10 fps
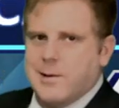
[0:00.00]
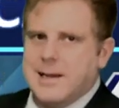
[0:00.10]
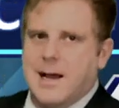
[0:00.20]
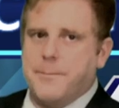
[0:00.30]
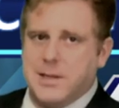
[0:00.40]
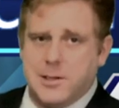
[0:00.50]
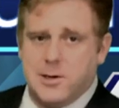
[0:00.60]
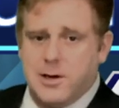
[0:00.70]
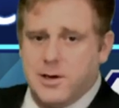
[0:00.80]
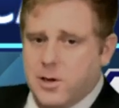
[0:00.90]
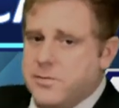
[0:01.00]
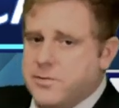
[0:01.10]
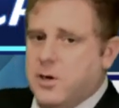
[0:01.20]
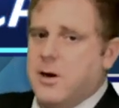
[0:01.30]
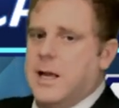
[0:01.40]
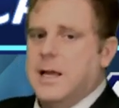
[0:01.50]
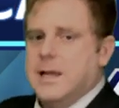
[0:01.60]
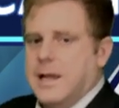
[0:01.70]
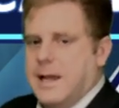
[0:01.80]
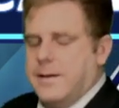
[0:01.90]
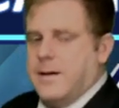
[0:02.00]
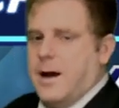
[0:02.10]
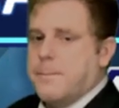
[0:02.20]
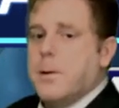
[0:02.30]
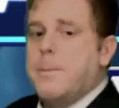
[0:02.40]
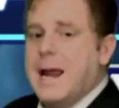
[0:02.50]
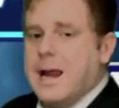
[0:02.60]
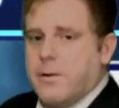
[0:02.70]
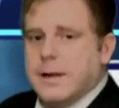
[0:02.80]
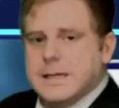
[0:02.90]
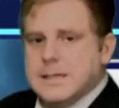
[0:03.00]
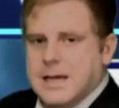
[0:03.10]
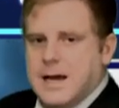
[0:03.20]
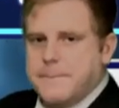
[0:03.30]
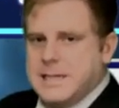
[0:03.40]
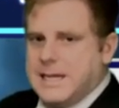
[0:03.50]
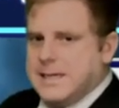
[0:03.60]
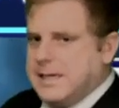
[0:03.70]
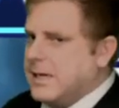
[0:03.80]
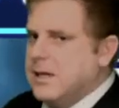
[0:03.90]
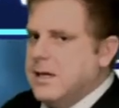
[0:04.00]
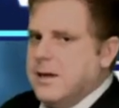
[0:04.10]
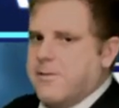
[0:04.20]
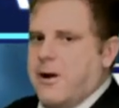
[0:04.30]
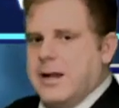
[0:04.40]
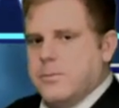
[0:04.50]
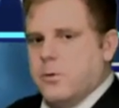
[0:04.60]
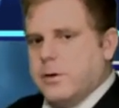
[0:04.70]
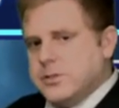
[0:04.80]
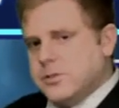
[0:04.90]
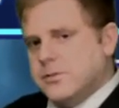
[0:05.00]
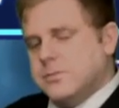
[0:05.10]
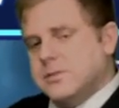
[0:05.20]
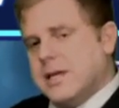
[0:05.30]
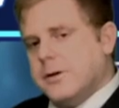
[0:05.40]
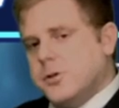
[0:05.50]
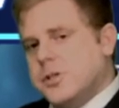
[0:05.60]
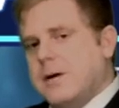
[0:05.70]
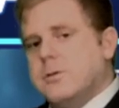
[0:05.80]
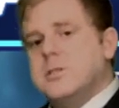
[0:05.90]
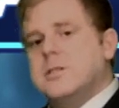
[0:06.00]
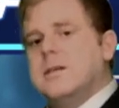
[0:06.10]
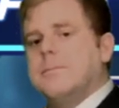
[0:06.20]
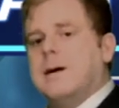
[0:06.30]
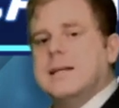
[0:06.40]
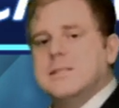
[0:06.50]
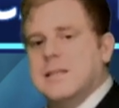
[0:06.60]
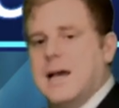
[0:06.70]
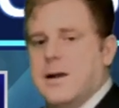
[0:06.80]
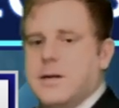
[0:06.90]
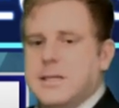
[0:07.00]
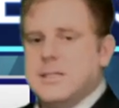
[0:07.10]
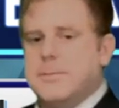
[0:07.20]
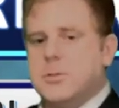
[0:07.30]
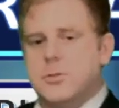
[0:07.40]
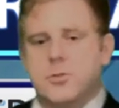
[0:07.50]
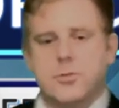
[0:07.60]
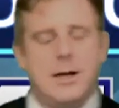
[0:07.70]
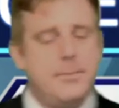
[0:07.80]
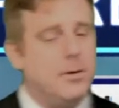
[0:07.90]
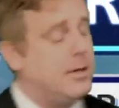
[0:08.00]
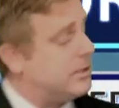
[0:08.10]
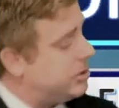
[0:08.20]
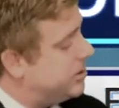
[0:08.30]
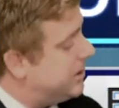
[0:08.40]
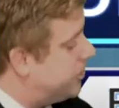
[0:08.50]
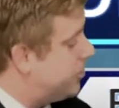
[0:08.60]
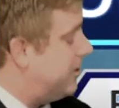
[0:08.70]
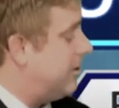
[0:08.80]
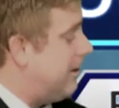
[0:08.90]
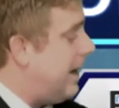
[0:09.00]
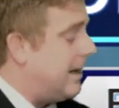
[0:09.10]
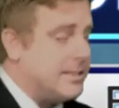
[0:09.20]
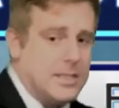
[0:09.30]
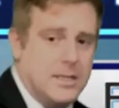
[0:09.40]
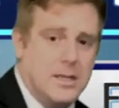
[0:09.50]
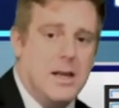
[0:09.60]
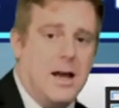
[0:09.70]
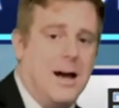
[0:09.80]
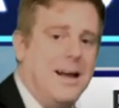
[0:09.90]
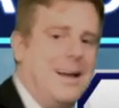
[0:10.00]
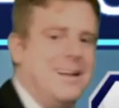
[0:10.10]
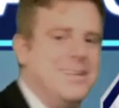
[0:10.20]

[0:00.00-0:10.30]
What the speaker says: not being caught off guard, and preparing, not panicking. Friday morning, we still have some scattered showers, and then by Saturday, temperatures drop, or actually temperatures on the rise, I